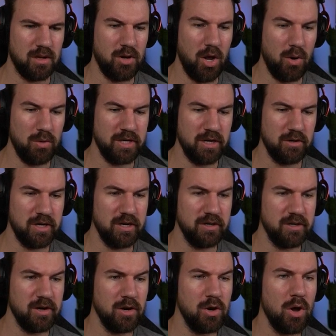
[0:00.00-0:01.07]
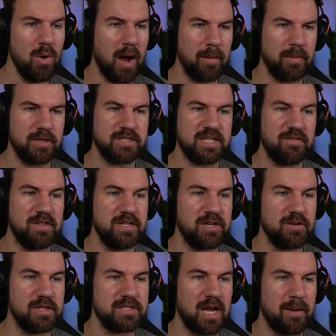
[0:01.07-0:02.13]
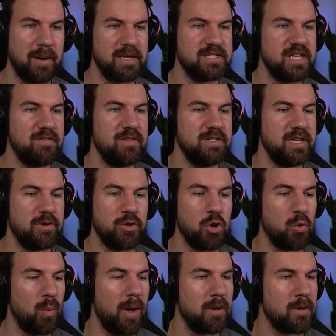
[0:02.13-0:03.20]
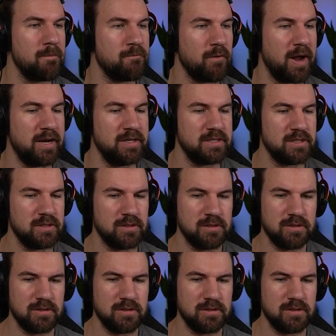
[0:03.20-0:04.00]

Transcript: No, deer, deer, deer. No, I'm going to save the deer this time. I saved the deer. You're welcome, friend.